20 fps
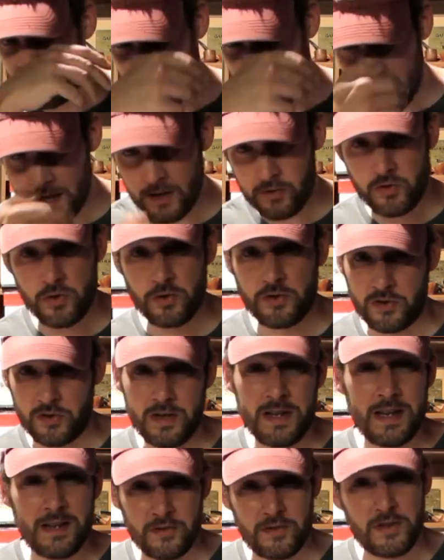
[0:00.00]
Here's the
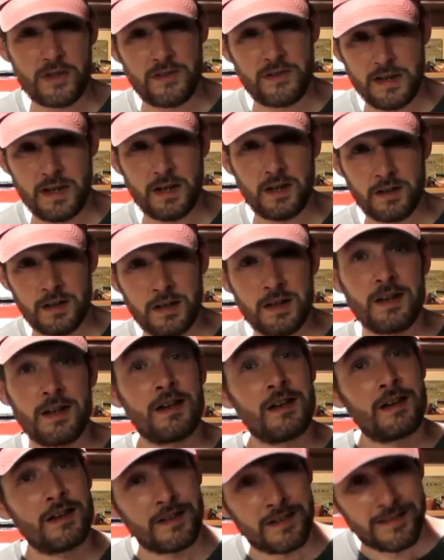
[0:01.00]
deal.
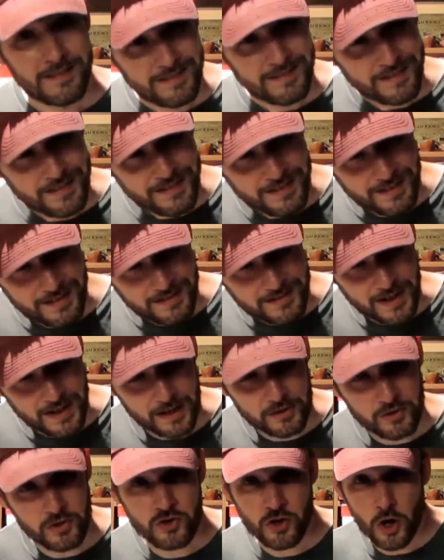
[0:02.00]

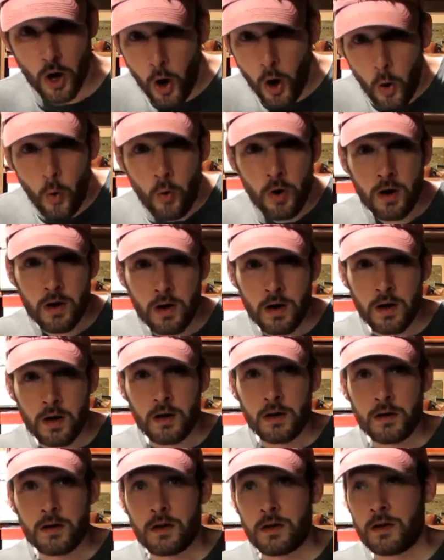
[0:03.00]
Dr. Joe
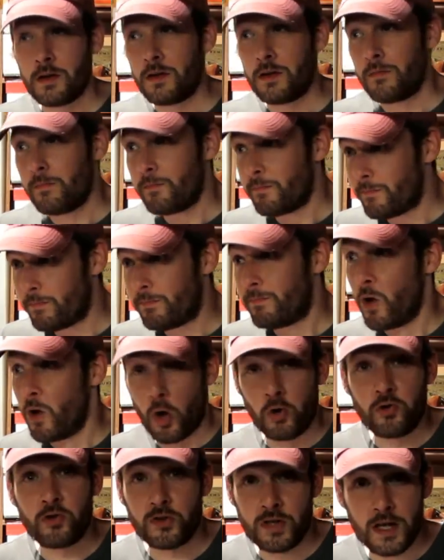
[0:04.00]

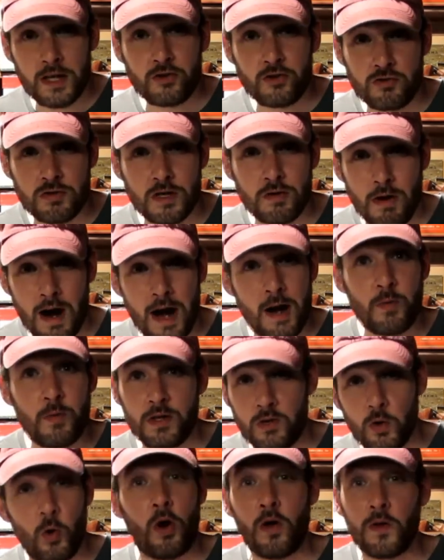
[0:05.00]
knows his history, right?
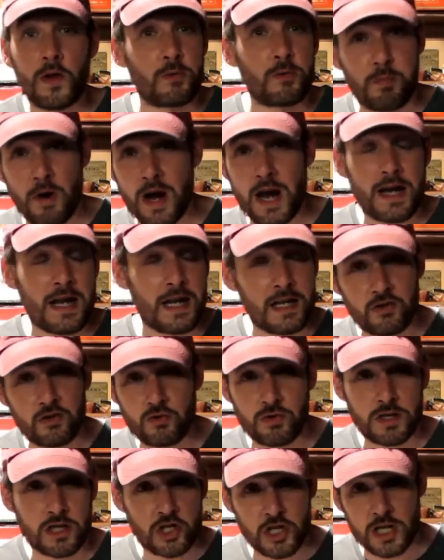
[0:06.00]
We do all this brand
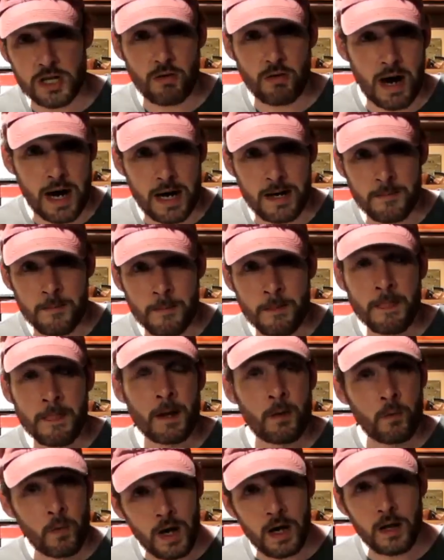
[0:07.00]
history shit, right?
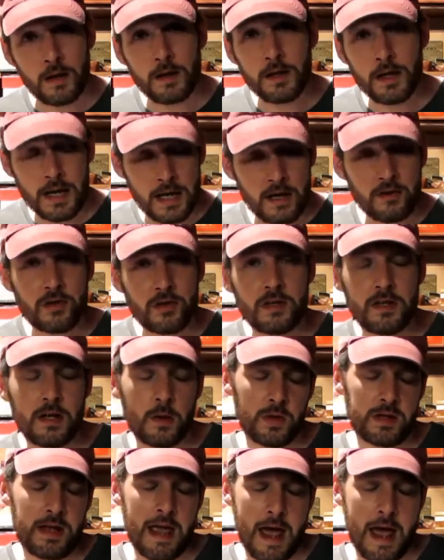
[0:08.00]
Well, here's the
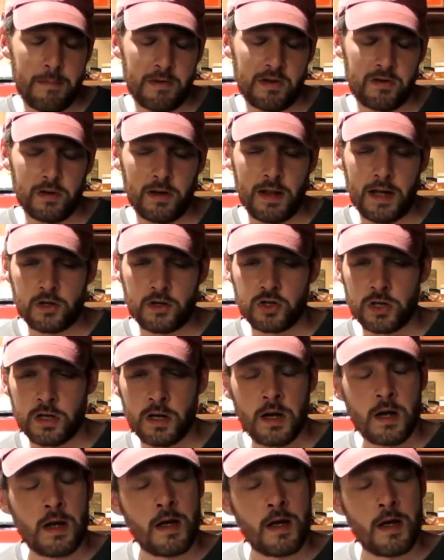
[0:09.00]
deal with cabinet selection.